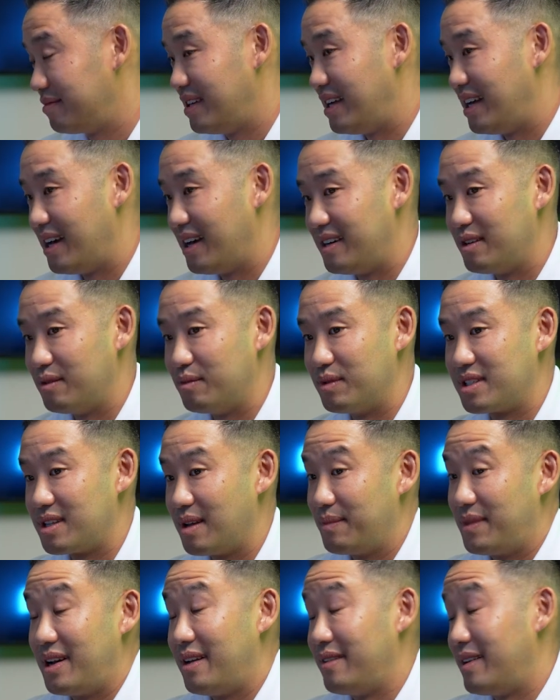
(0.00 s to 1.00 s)
And it was
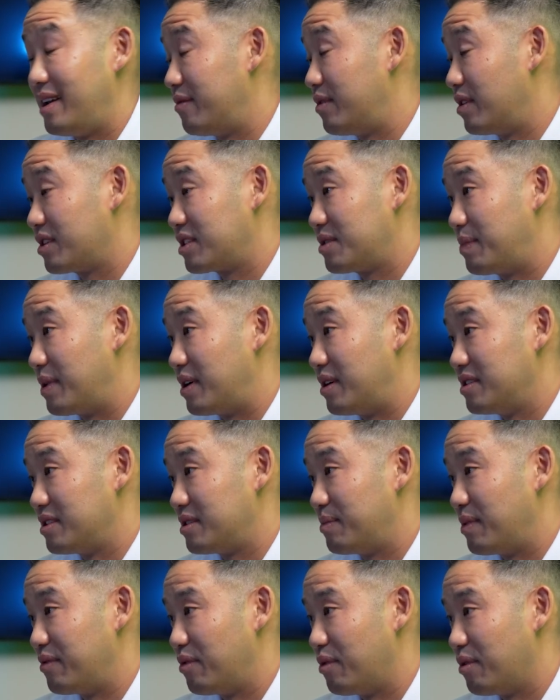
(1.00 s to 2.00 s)
something I'd never
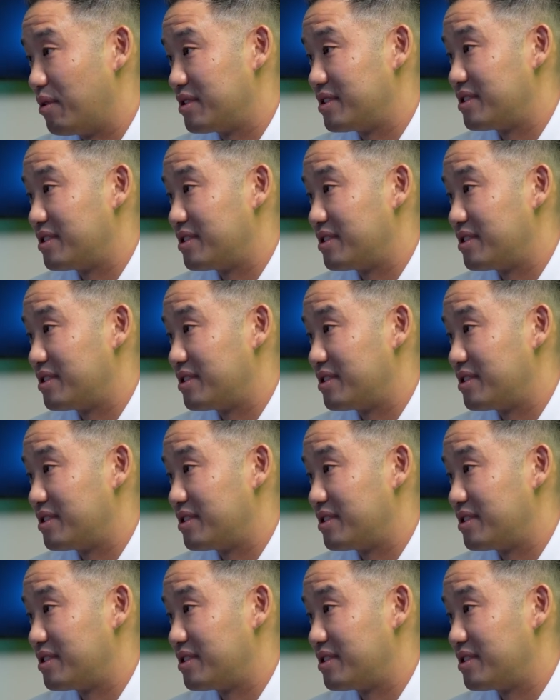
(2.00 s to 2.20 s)
experienced before.